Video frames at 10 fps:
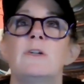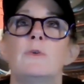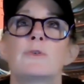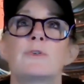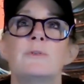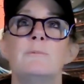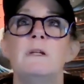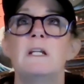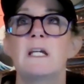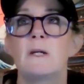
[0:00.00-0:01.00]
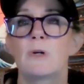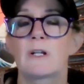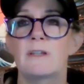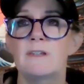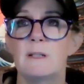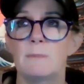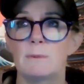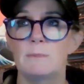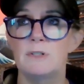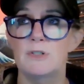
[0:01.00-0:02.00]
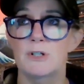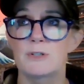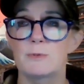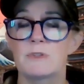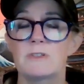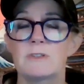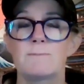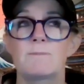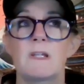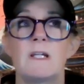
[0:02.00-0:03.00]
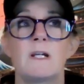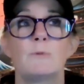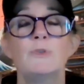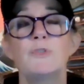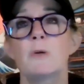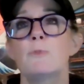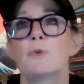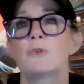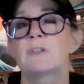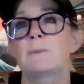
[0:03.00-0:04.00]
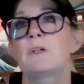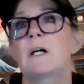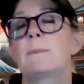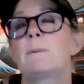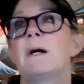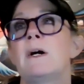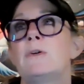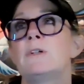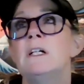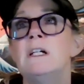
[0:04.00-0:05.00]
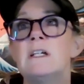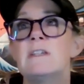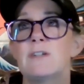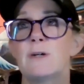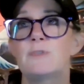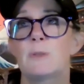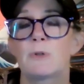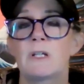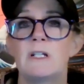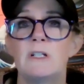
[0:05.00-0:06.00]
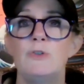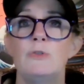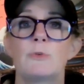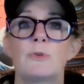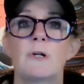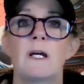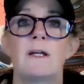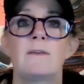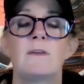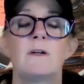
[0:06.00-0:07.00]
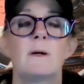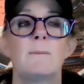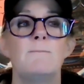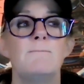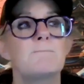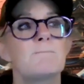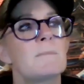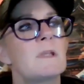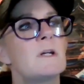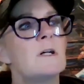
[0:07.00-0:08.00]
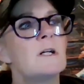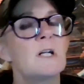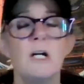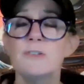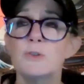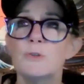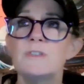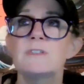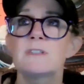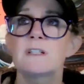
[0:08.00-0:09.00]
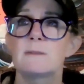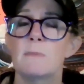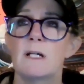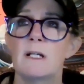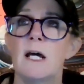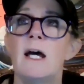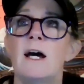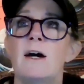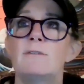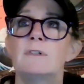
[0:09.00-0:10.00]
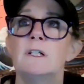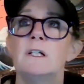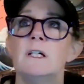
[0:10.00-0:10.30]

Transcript: in order to mitigate what I think might be judgments. And we'll talk more sometime about self-deprecating humor and the consequences that it might have